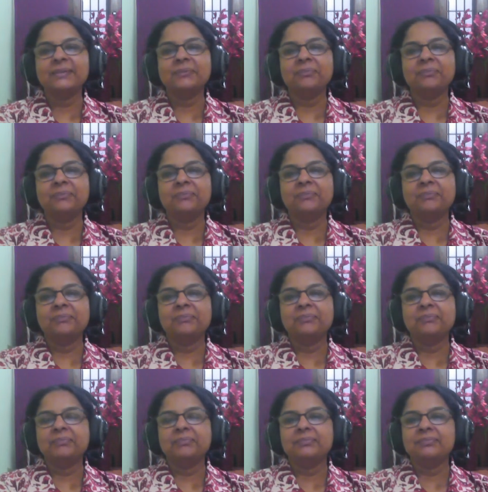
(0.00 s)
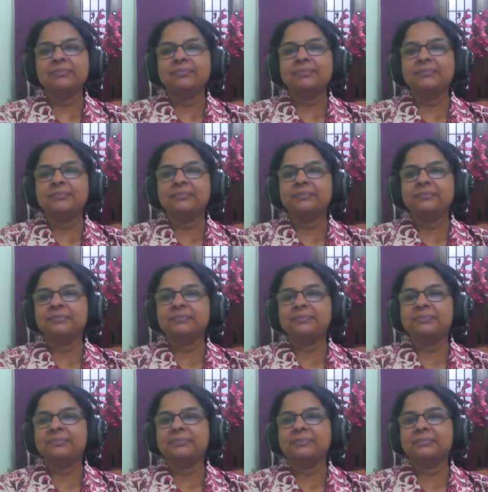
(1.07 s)

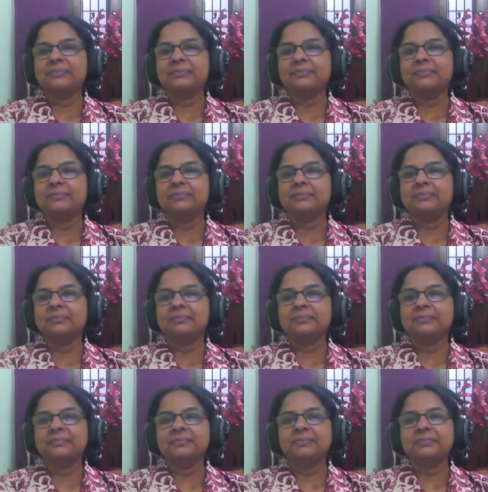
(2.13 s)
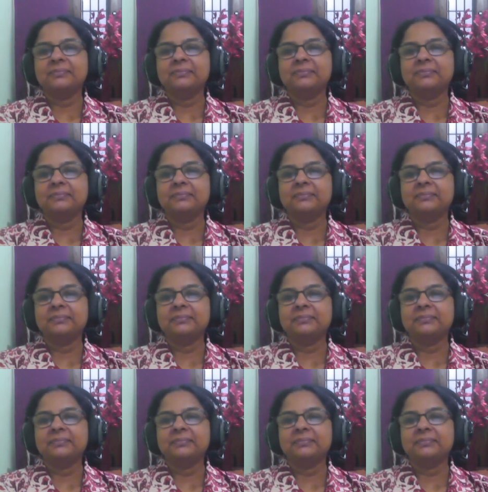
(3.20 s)
(silence)